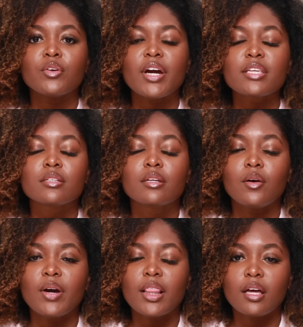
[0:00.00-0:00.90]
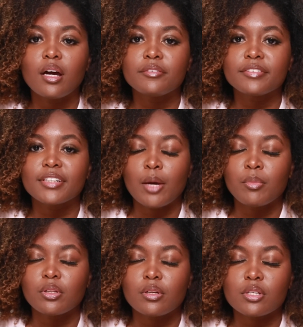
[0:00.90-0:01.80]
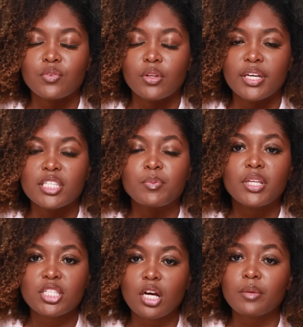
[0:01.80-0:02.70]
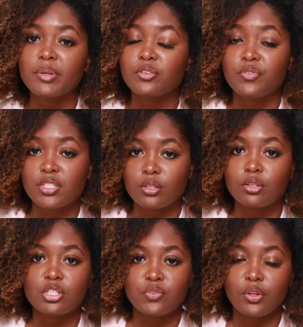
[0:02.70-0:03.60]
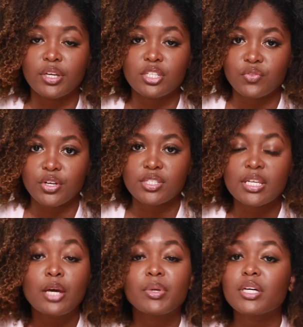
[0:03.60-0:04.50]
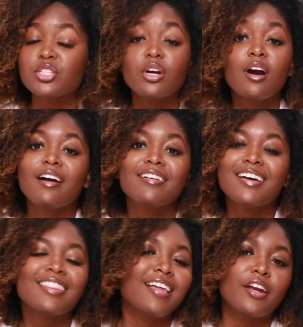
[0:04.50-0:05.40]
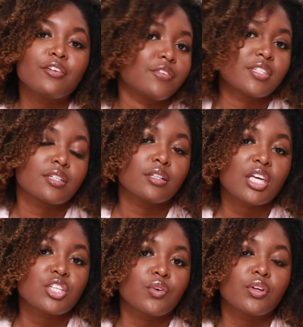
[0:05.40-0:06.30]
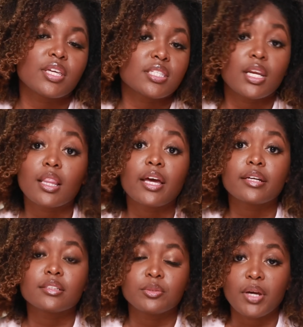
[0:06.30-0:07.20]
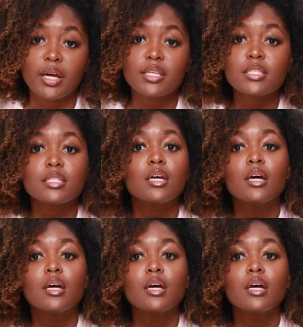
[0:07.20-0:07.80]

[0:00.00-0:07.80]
You guys know I love chemical exfoliants, but let's talk about the physical exfoliants first, because there aren't a lot of physical exfoliants that I like, to be honest.